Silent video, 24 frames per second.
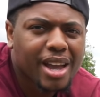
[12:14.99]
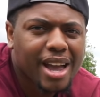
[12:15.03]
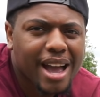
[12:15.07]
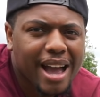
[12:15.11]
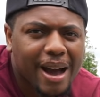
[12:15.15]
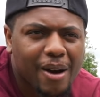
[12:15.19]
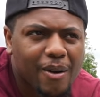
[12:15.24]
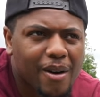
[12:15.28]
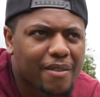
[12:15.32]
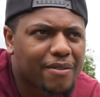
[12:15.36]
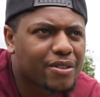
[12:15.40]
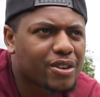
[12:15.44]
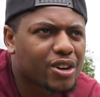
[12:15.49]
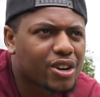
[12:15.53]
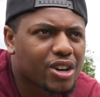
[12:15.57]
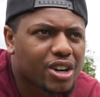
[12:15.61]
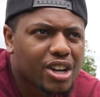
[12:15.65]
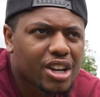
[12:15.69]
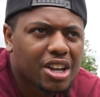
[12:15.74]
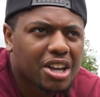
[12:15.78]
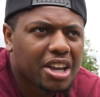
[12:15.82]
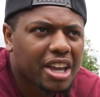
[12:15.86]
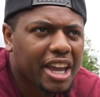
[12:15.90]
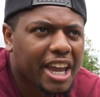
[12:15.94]
However,
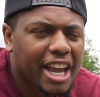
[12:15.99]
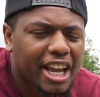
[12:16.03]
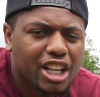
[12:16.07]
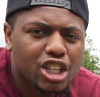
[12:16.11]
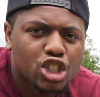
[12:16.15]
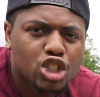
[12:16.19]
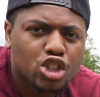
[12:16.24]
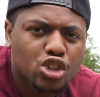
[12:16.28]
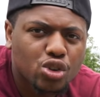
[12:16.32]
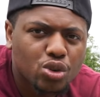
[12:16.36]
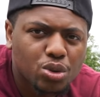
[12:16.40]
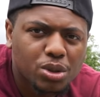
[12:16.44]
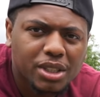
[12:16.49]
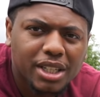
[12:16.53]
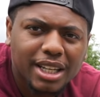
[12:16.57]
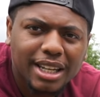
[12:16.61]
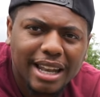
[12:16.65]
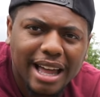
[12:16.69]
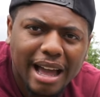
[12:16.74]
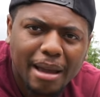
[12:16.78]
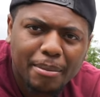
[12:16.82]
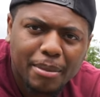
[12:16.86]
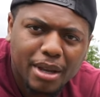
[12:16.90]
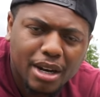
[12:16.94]
it screws the
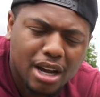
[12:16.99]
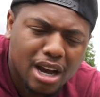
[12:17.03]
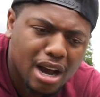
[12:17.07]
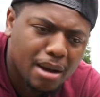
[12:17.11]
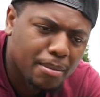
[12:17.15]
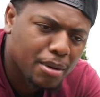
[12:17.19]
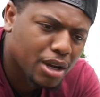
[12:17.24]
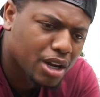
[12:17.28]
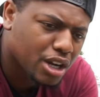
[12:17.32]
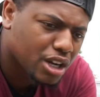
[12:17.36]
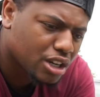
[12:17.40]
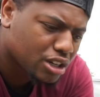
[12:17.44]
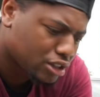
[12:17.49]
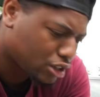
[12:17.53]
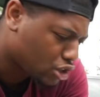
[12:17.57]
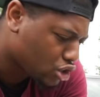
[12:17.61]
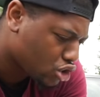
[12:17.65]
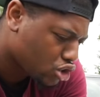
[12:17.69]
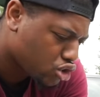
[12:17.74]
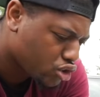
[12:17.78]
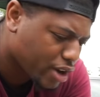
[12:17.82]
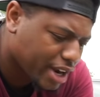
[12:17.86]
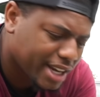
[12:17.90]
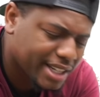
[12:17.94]
alignment up
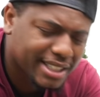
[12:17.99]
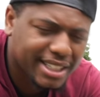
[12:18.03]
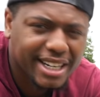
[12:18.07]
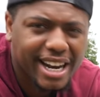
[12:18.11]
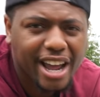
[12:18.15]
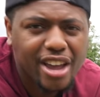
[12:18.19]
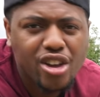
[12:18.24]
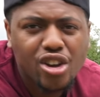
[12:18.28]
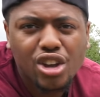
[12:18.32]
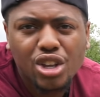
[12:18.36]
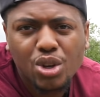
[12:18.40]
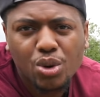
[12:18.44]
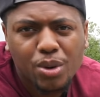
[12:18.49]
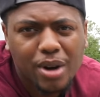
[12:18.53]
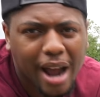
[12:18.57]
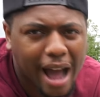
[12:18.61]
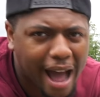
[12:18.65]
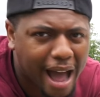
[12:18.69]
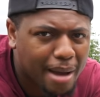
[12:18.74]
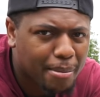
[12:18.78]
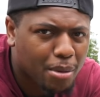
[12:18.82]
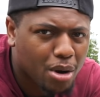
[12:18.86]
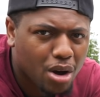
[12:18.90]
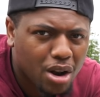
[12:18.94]
crazy. Now you can do an
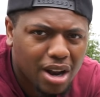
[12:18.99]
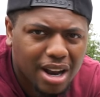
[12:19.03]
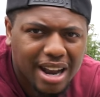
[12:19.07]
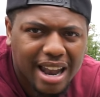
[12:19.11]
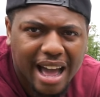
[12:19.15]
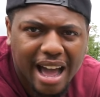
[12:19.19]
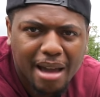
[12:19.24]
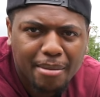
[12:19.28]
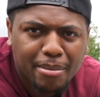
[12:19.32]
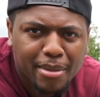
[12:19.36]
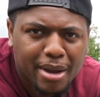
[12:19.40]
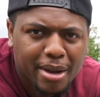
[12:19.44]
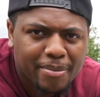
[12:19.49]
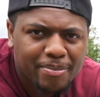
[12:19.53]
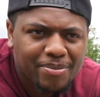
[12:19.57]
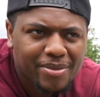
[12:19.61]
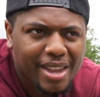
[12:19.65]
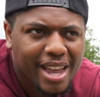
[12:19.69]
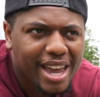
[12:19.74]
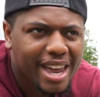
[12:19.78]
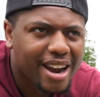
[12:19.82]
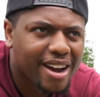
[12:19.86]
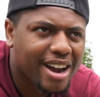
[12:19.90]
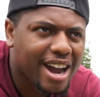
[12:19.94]
eyeball alignment,
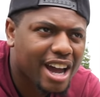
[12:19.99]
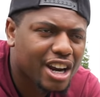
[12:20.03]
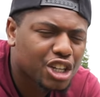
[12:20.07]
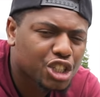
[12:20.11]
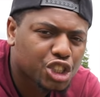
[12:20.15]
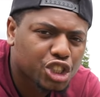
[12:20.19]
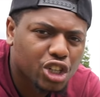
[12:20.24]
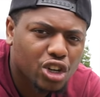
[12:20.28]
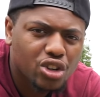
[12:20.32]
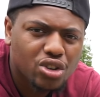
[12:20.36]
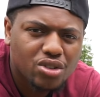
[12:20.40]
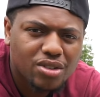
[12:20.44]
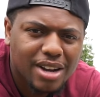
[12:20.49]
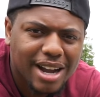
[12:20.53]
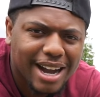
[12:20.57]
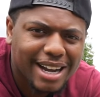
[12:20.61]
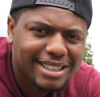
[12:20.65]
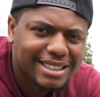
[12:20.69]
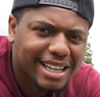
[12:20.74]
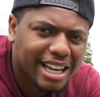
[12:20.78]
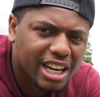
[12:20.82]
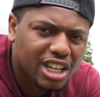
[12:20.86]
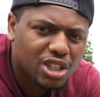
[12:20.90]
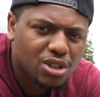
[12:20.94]
and I'll kind of show you
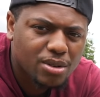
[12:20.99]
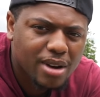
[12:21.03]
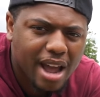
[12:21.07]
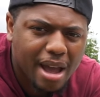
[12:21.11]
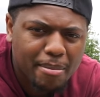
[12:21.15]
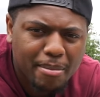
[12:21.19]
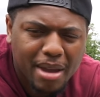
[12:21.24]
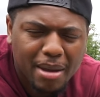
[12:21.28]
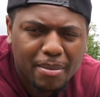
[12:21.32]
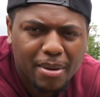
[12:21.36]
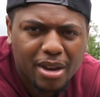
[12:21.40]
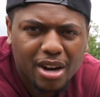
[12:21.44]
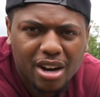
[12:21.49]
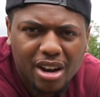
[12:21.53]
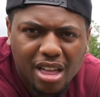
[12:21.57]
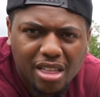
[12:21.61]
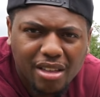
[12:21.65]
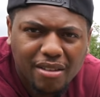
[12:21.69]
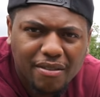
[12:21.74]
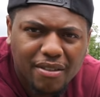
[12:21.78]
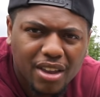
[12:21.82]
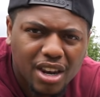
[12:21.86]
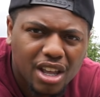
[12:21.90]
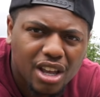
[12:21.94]
guys how to do that maybe in
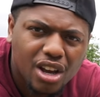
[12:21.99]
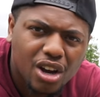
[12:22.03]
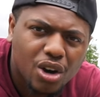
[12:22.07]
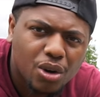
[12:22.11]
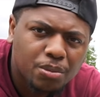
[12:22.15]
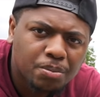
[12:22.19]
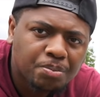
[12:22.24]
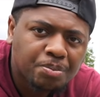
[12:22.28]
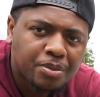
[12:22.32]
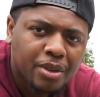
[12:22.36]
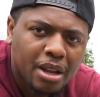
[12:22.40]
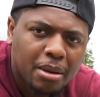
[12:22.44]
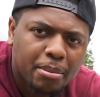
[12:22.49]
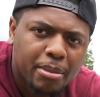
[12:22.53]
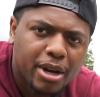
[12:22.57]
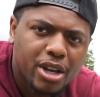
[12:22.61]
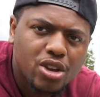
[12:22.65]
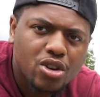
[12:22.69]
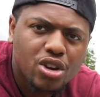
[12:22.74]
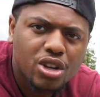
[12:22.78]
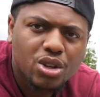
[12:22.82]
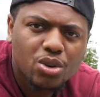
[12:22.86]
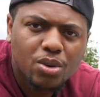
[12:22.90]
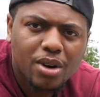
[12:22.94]
another video,
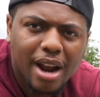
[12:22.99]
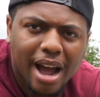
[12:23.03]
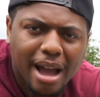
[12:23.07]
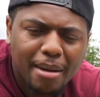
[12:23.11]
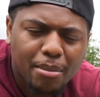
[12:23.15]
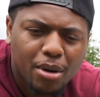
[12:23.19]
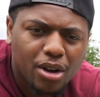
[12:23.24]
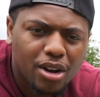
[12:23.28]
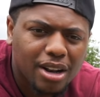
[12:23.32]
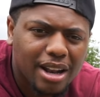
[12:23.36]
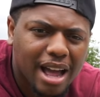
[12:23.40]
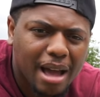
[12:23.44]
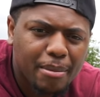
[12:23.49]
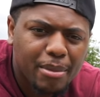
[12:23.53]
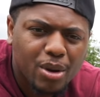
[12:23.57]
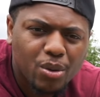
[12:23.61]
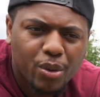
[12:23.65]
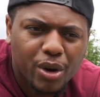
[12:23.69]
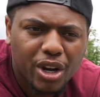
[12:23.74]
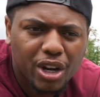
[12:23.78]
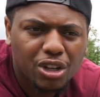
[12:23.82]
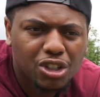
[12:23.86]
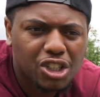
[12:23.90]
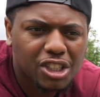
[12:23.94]
but you can do an eyeball alignment
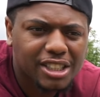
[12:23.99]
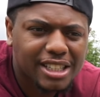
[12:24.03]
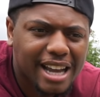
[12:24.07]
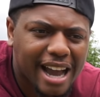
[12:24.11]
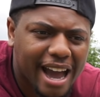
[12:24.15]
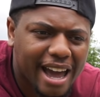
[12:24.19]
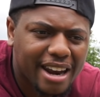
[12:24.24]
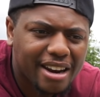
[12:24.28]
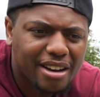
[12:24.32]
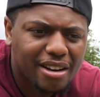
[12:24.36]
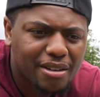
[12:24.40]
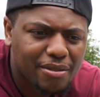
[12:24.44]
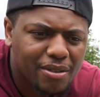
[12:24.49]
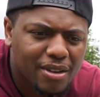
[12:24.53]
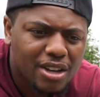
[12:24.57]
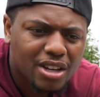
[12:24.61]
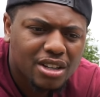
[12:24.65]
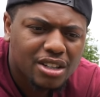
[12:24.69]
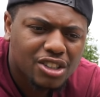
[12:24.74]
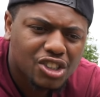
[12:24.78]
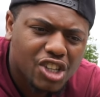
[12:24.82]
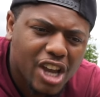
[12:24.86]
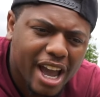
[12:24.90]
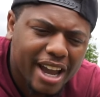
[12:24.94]
where you just kind of
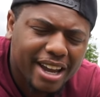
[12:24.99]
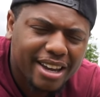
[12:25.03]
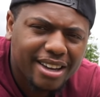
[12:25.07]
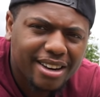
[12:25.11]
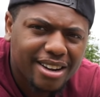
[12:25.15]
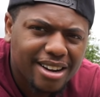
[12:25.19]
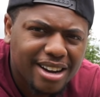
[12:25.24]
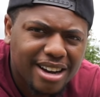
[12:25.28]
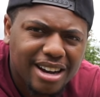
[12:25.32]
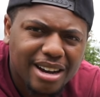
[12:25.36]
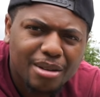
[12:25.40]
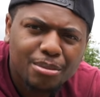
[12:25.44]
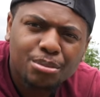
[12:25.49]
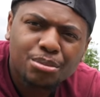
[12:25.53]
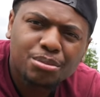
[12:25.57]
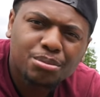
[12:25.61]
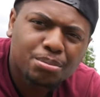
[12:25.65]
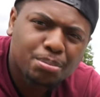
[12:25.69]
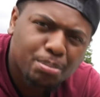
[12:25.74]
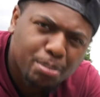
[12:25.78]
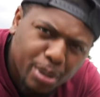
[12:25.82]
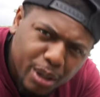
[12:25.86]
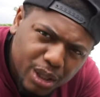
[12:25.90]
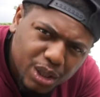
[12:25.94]
jack it up,
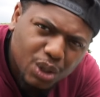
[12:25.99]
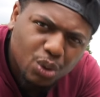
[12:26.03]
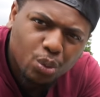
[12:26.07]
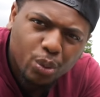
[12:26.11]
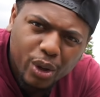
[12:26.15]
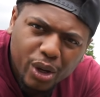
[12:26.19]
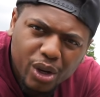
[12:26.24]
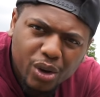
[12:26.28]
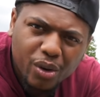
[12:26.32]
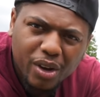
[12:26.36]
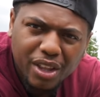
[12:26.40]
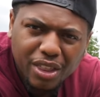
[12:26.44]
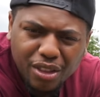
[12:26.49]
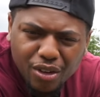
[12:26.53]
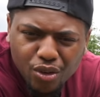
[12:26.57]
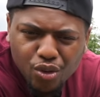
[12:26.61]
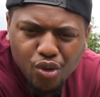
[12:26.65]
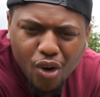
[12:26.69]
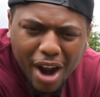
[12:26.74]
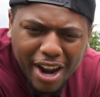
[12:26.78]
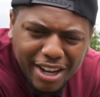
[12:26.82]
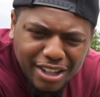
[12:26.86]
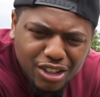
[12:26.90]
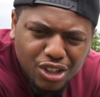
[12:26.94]
put the wheel in the
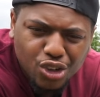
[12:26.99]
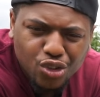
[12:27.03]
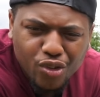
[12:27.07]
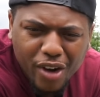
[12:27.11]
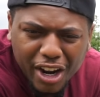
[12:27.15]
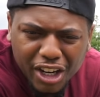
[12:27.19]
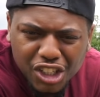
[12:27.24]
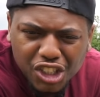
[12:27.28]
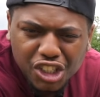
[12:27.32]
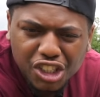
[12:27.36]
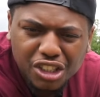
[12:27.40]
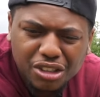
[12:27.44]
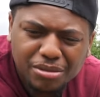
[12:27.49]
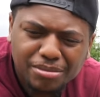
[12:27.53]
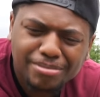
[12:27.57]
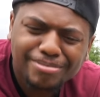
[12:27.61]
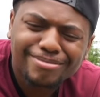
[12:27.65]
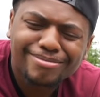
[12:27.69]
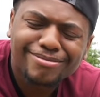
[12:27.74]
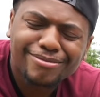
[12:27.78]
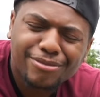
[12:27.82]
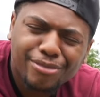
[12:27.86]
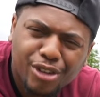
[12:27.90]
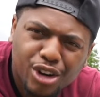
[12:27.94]
right
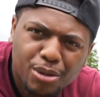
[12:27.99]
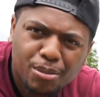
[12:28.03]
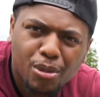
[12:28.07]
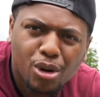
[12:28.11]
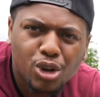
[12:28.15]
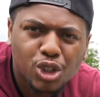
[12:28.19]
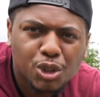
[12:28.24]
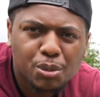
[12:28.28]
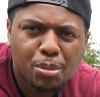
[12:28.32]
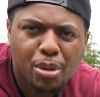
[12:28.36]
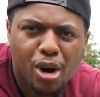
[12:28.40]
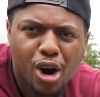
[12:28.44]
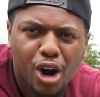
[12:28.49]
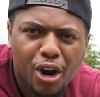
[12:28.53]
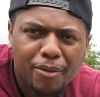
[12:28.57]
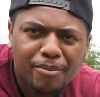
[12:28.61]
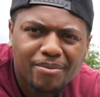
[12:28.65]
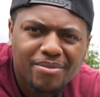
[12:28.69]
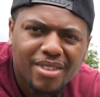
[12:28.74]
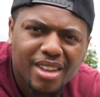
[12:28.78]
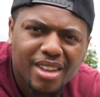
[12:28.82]
direction for the most part,